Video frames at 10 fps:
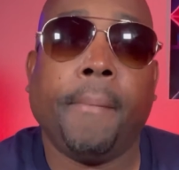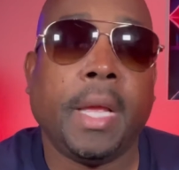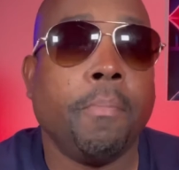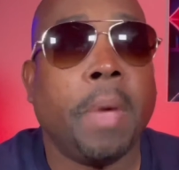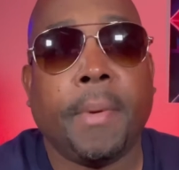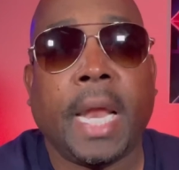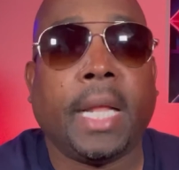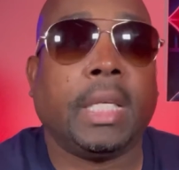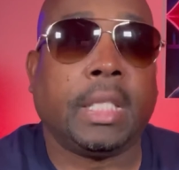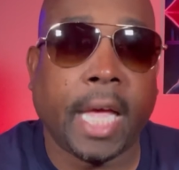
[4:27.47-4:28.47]
Maybe
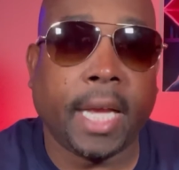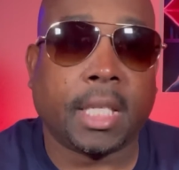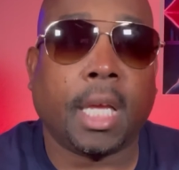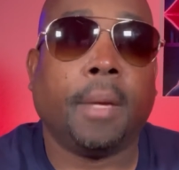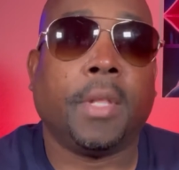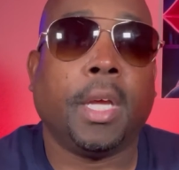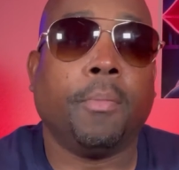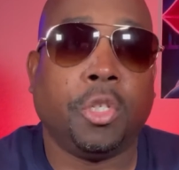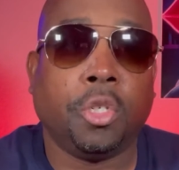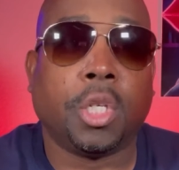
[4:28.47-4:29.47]
not exact same thing,
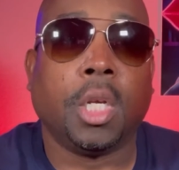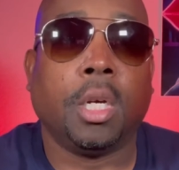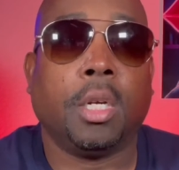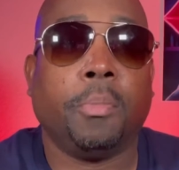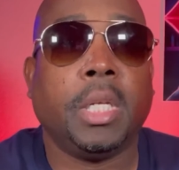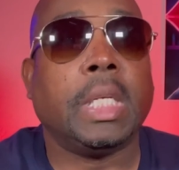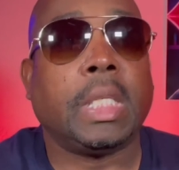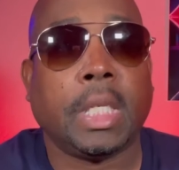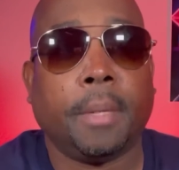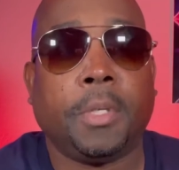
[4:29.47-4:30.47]
but you're still going to be
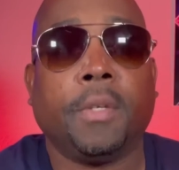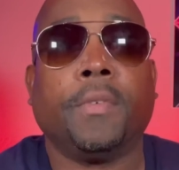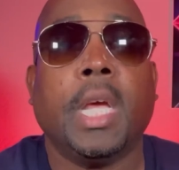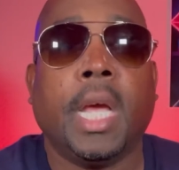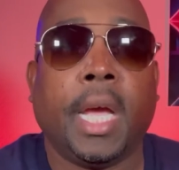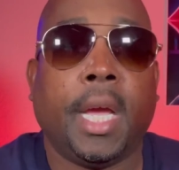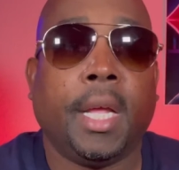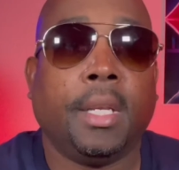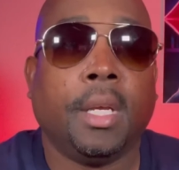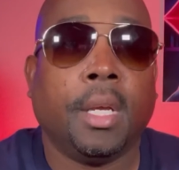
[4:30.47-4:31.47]
deceptive,
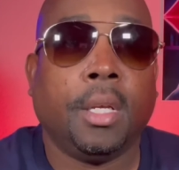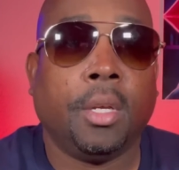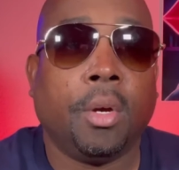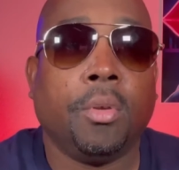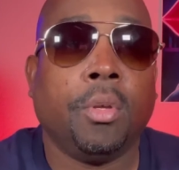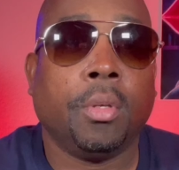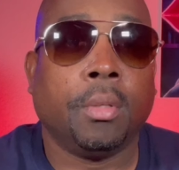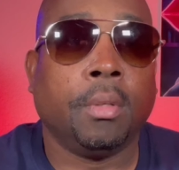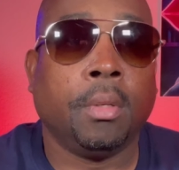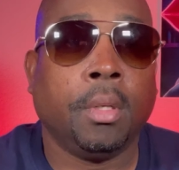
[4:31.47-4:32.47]
and
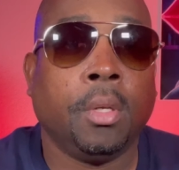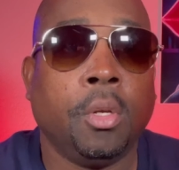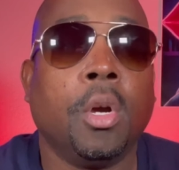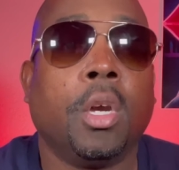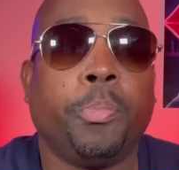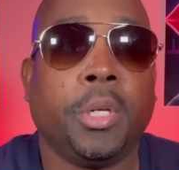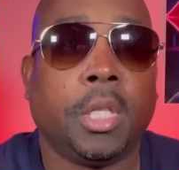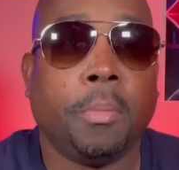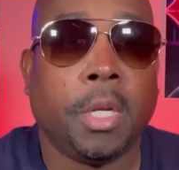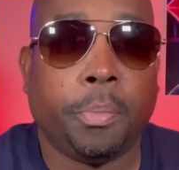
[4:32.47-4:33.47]
you're going to put
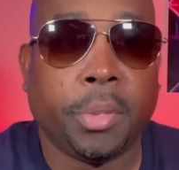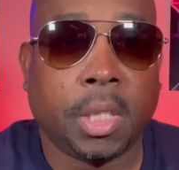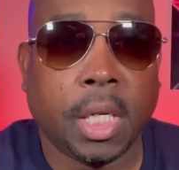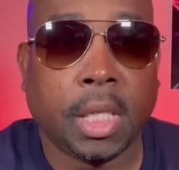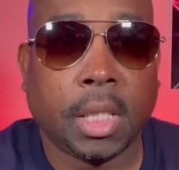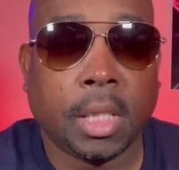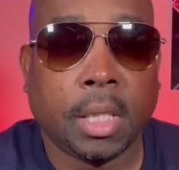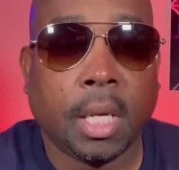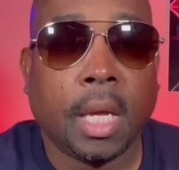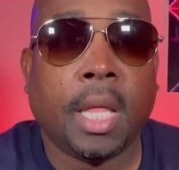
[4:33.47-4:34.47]
them in a
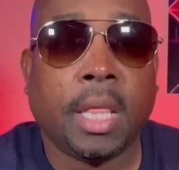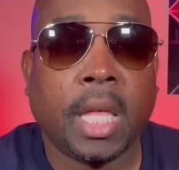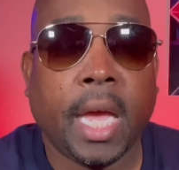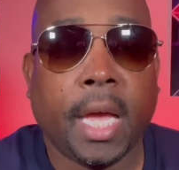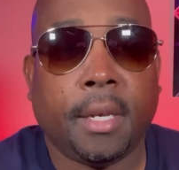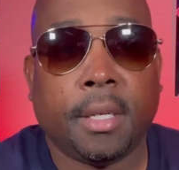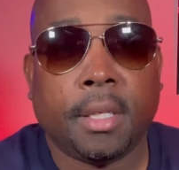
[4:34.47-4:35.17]
position that